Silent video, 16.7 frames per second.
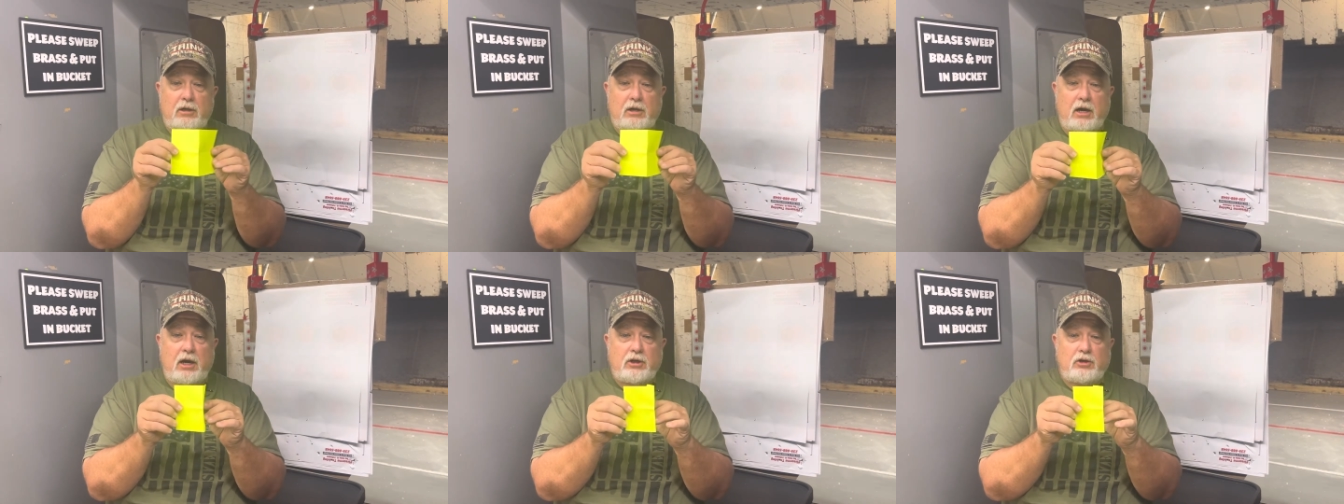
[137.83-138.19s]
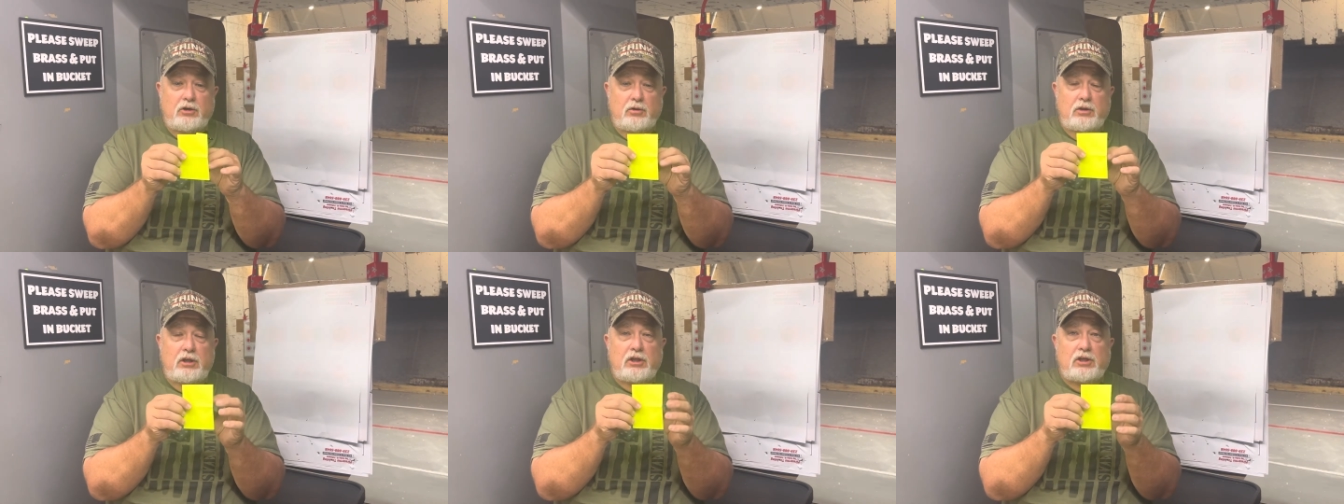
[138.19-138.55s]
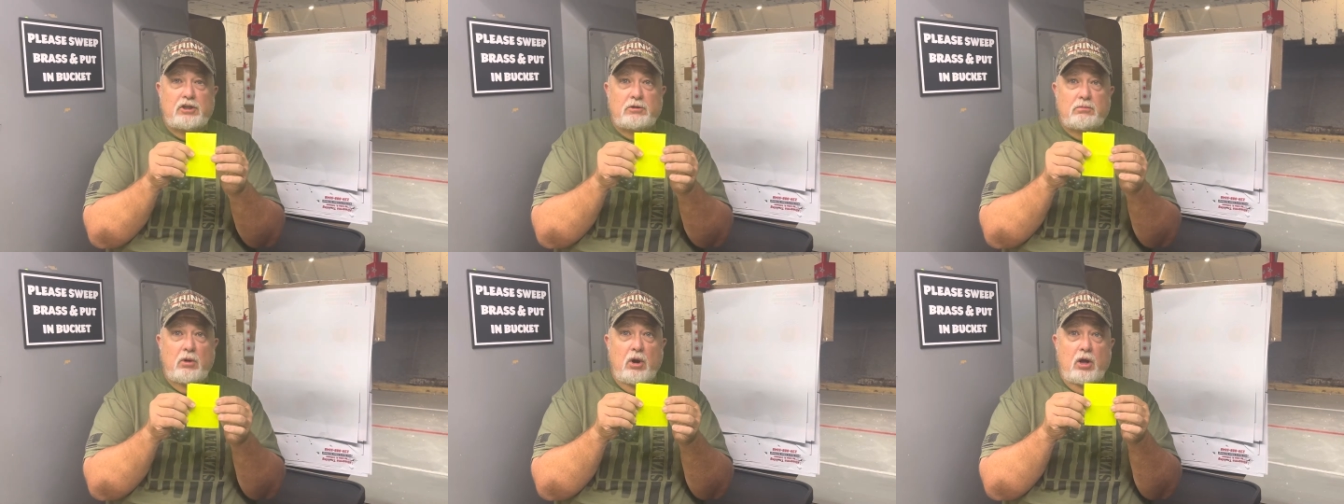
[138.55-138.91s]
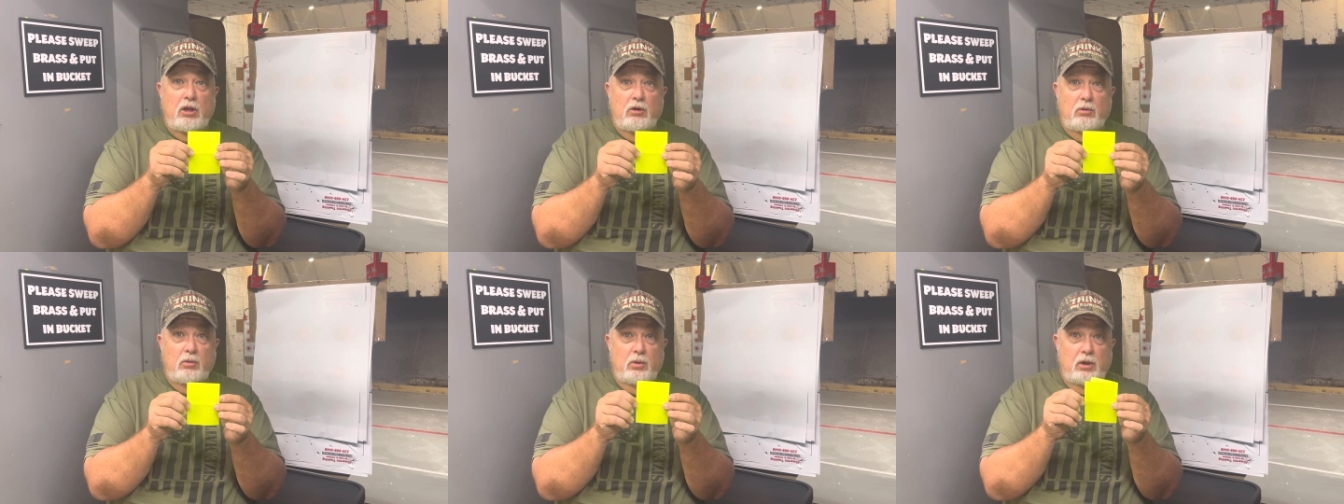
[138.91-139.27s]
I do these
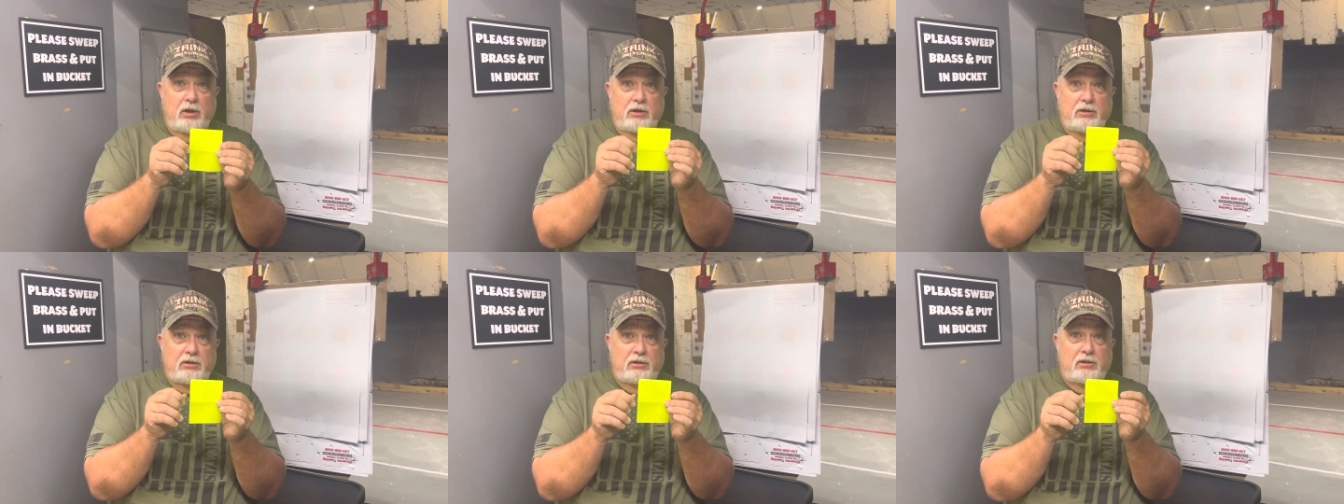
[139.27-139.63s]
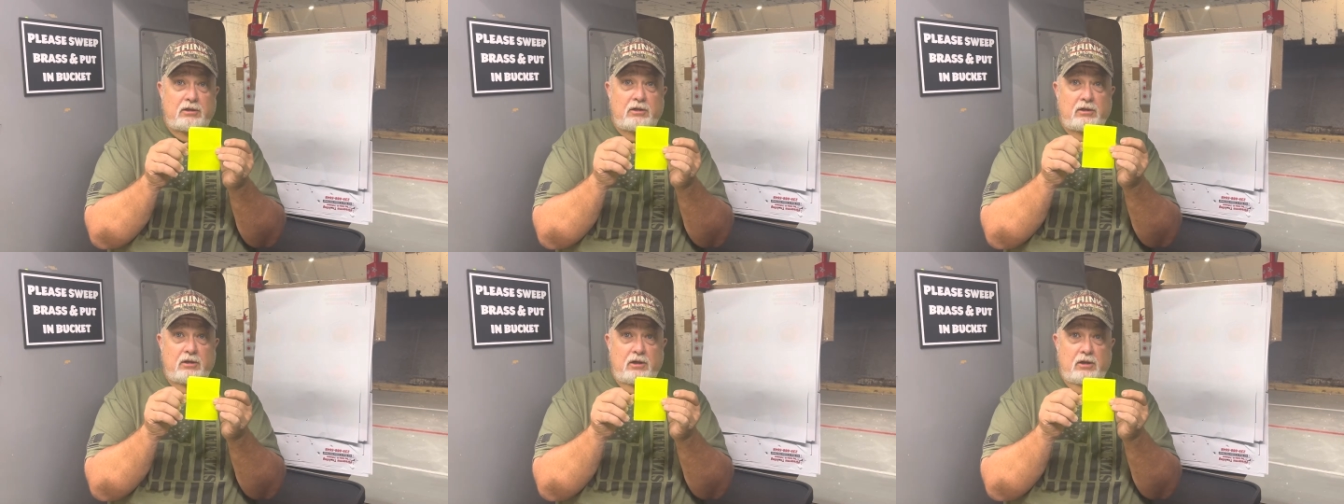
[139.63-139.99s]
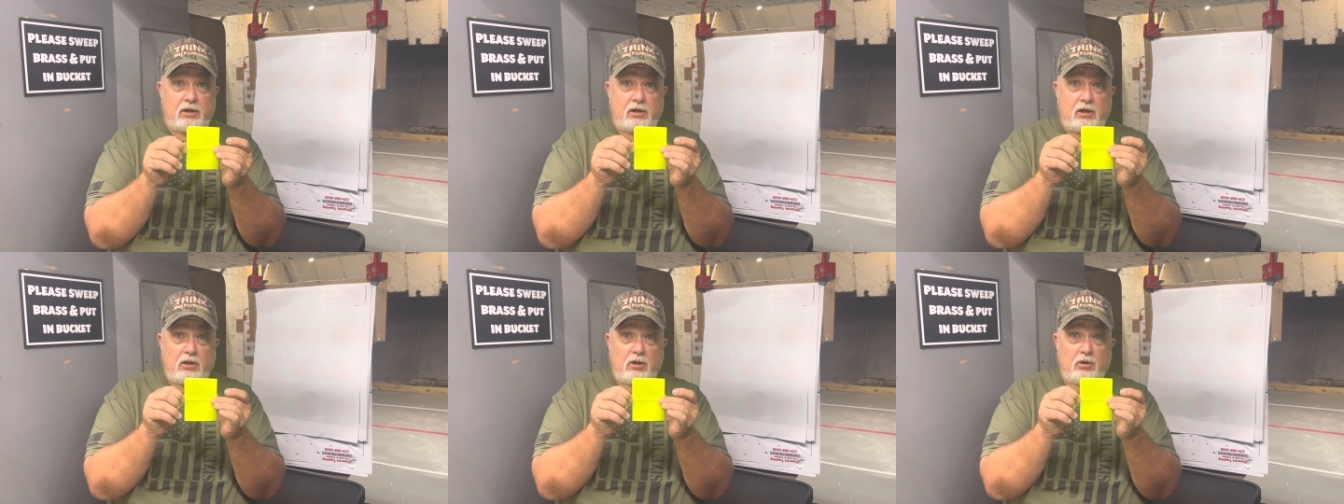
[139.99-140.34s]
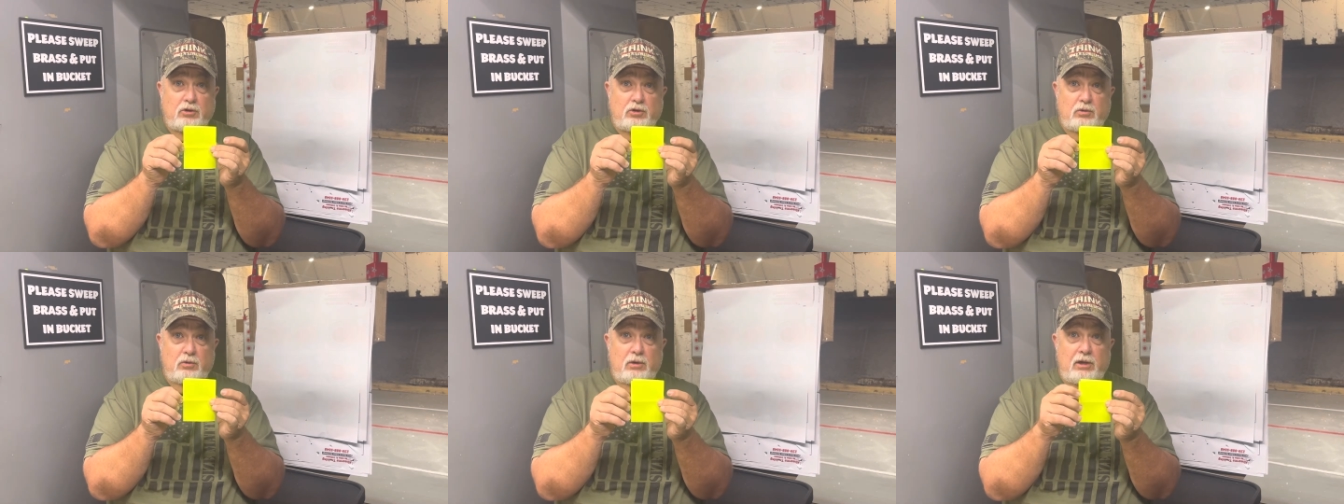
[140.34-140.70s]
smaller ones
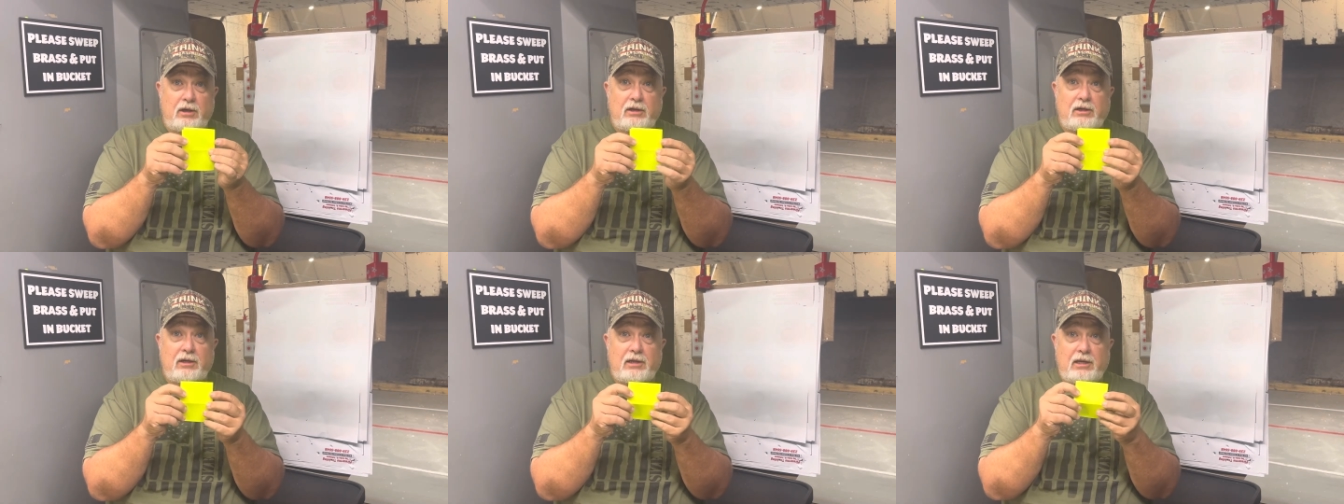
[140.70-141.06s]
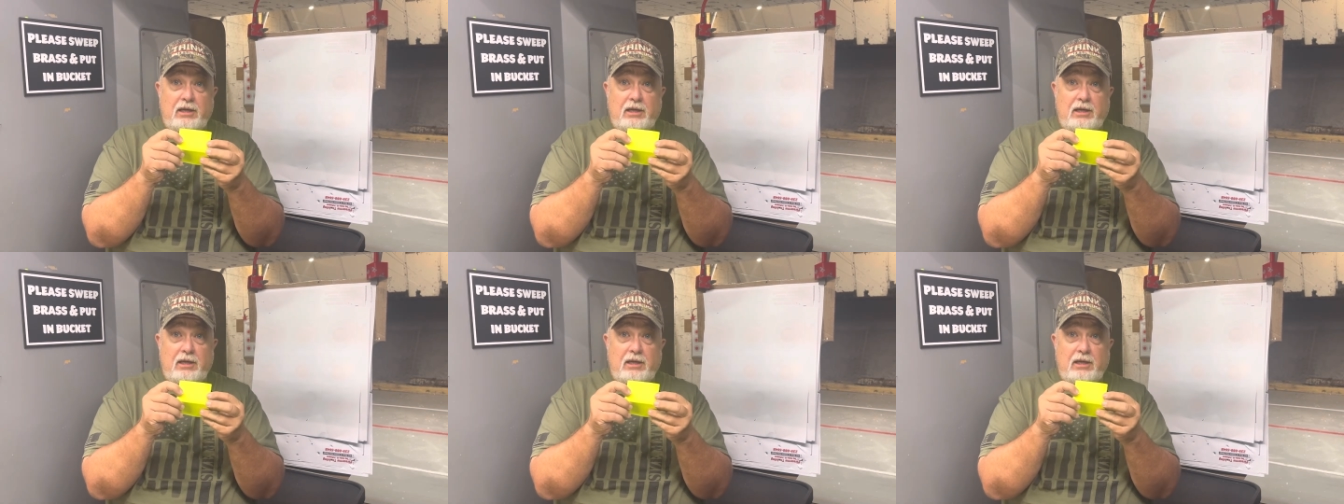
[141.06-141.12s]
closer in,